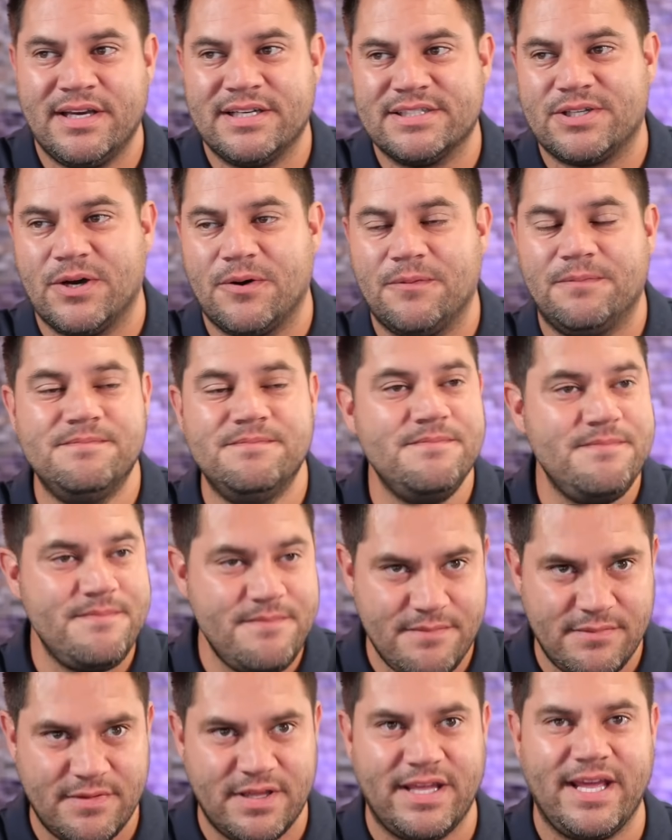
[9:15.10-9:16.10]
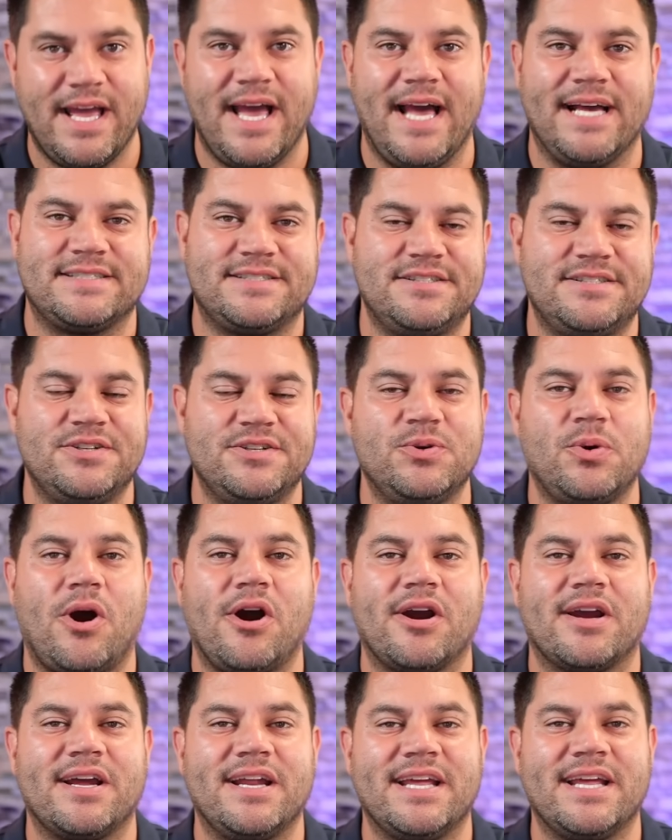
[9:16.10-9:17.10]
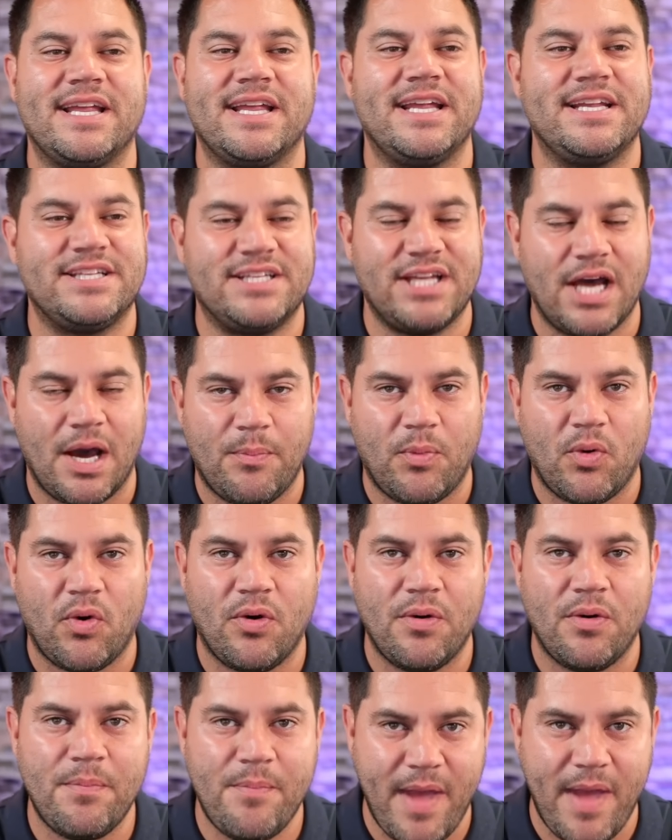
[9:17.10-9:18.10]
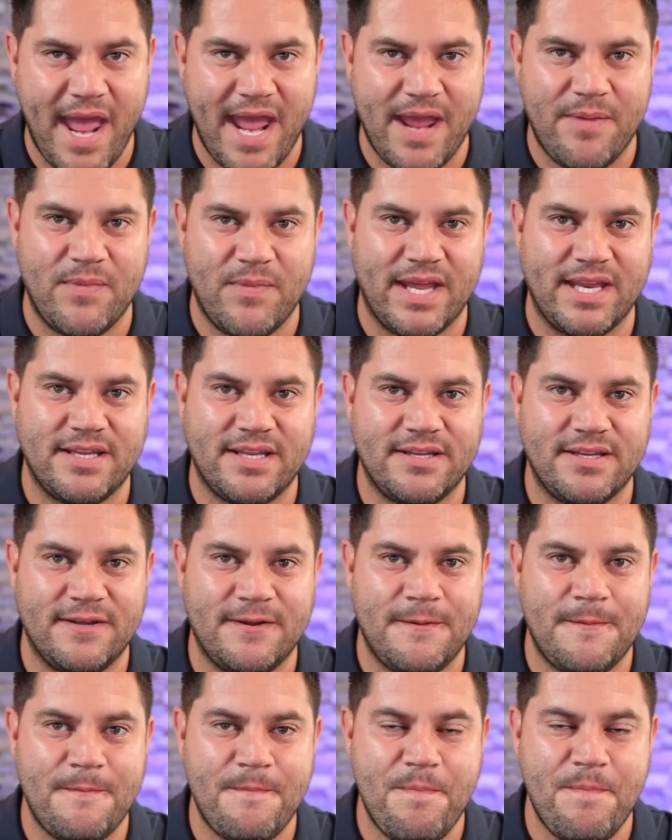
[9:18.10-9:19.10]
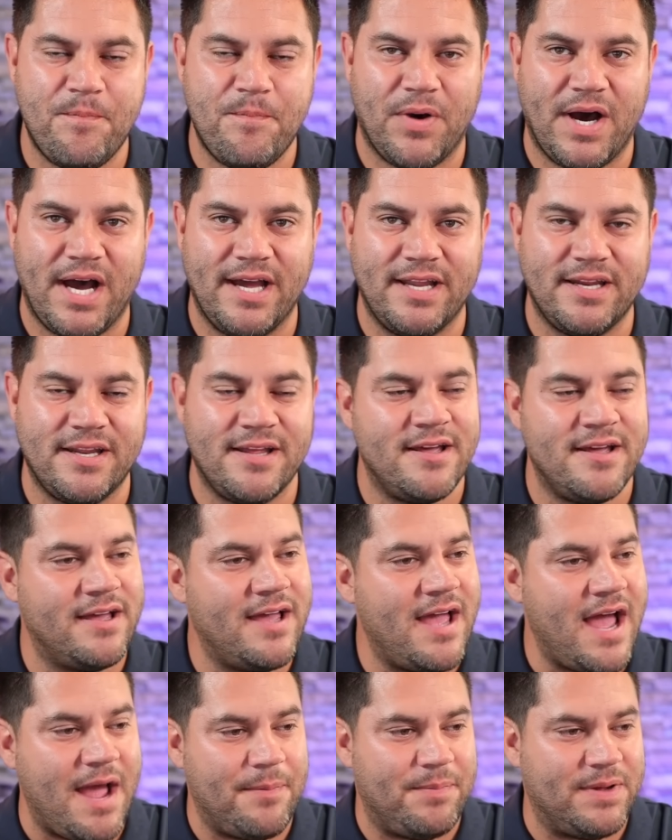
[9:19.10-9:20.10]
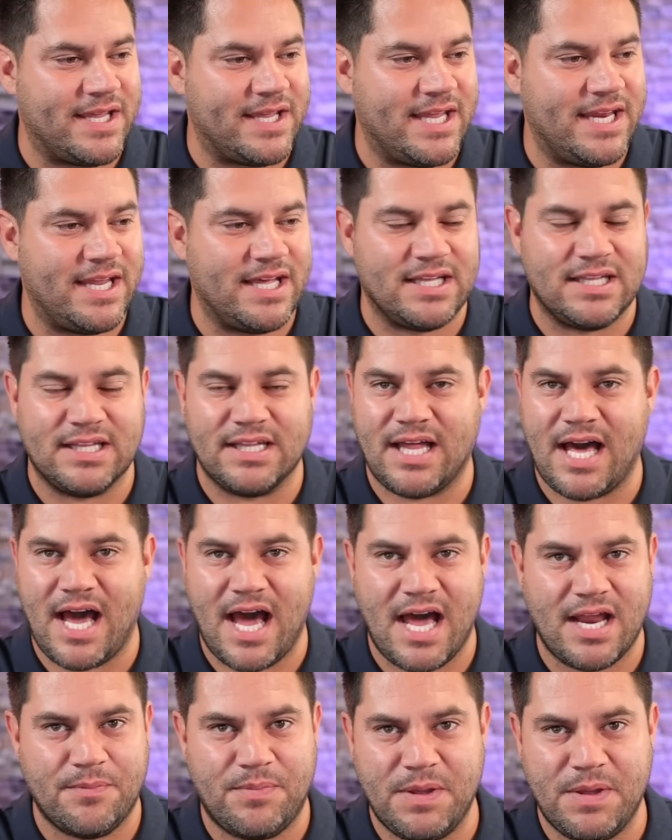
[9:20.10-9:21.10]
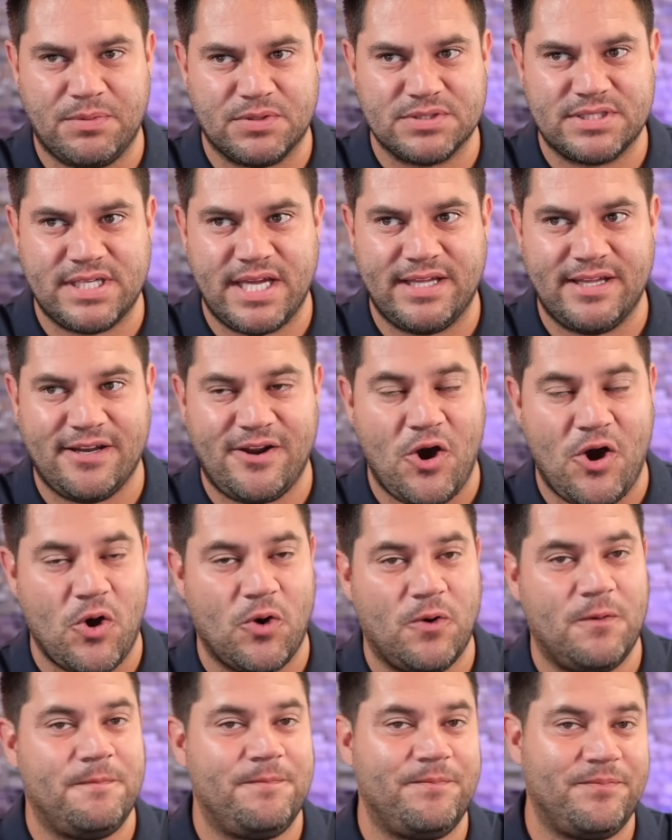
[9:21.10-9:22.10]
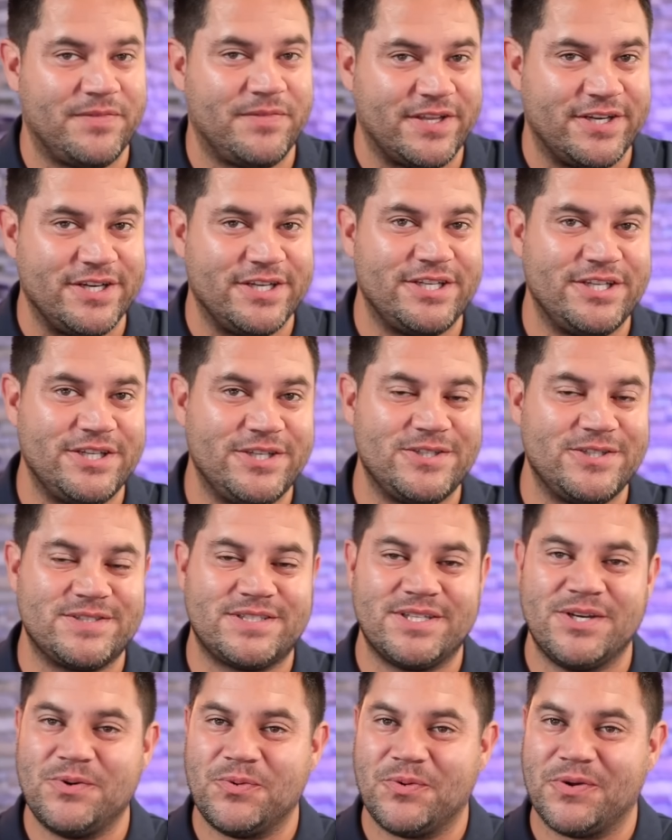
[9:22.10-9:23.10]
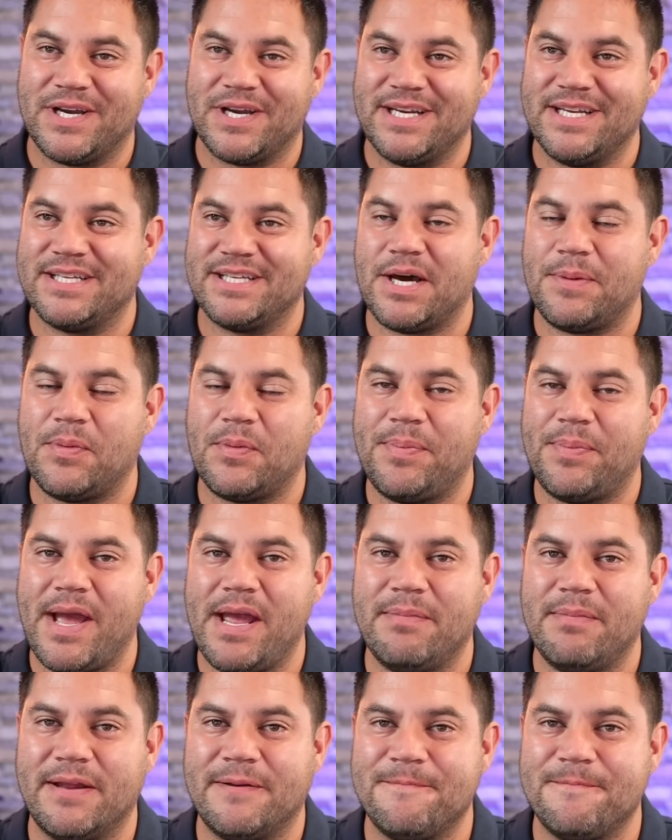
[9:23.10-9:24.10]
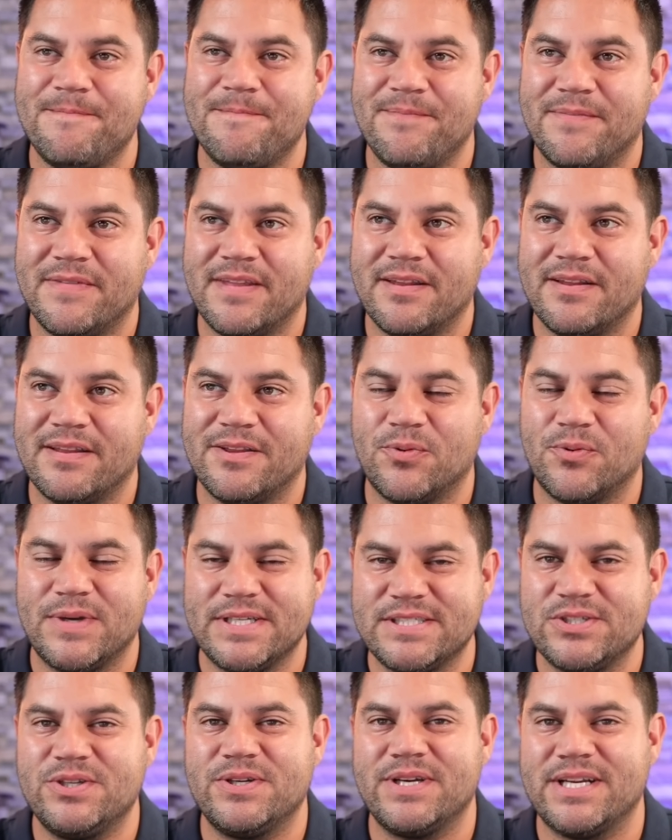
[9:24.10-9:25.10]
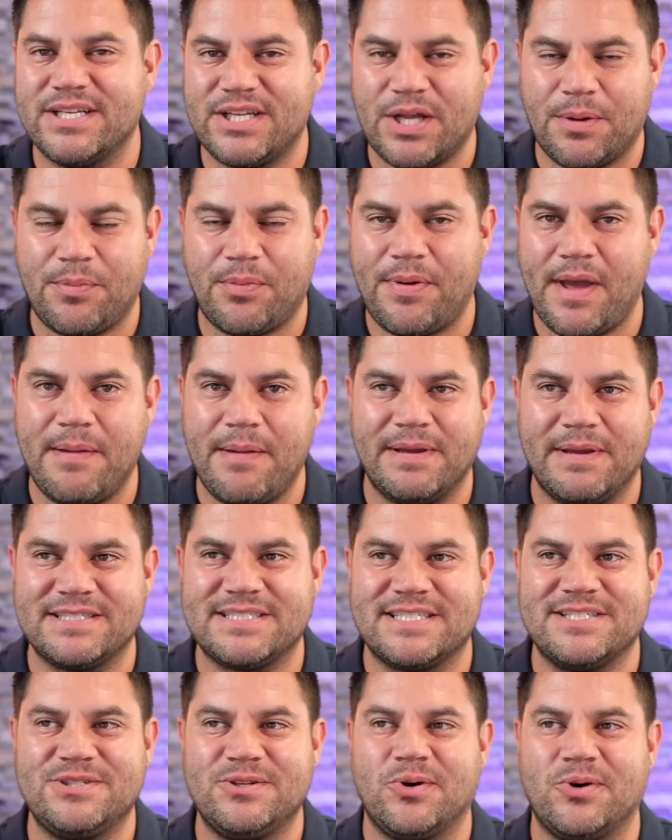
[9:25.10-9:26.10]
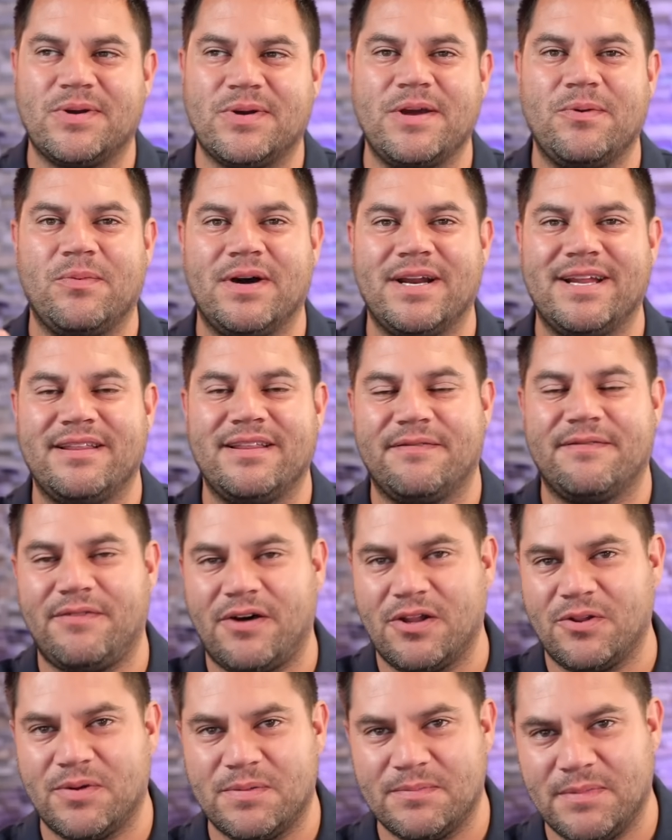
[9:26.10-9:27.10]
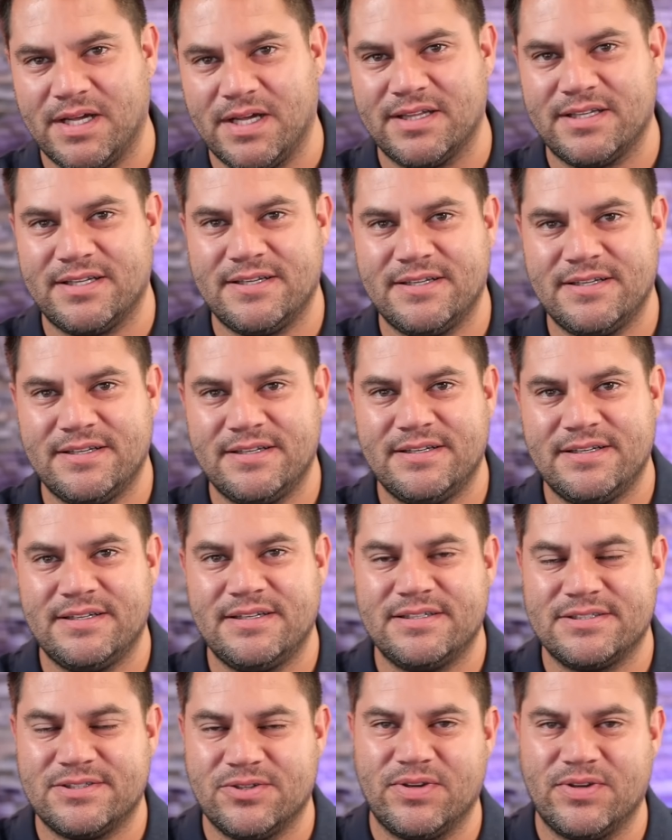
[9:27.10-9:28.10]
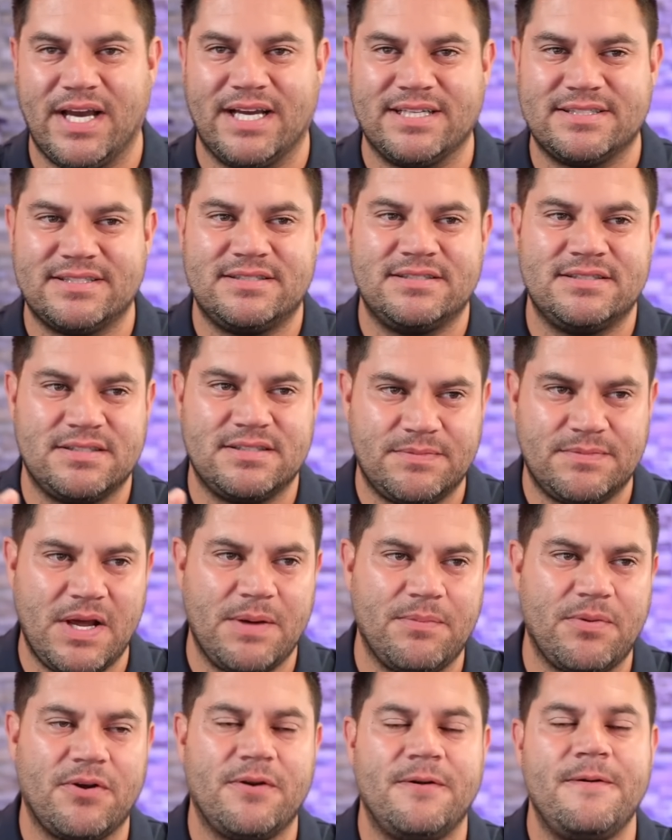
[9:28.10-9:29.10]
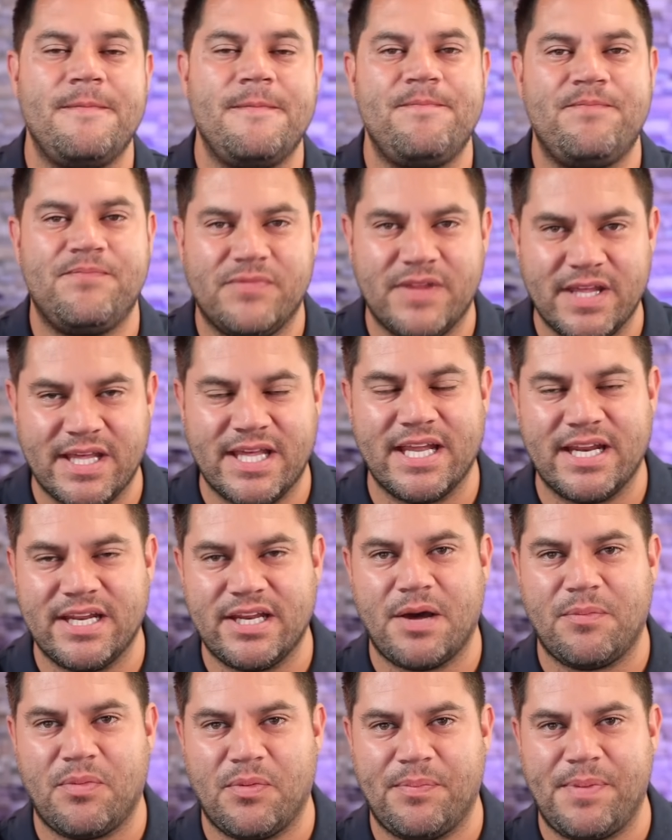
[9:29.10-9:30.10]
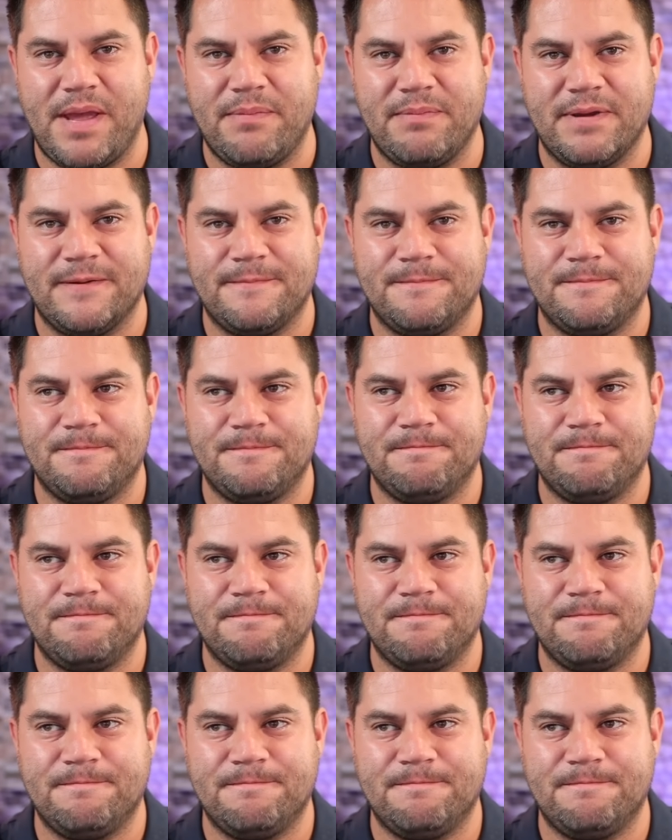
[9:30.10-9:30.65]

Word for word: So, yes, you are going to get a double payment, but I've been getting a lot of people saying that, oh, good news, we're getting a double payment. The reason you get a double payment is because you don't get one in the following month. So yes, September, get a double payment.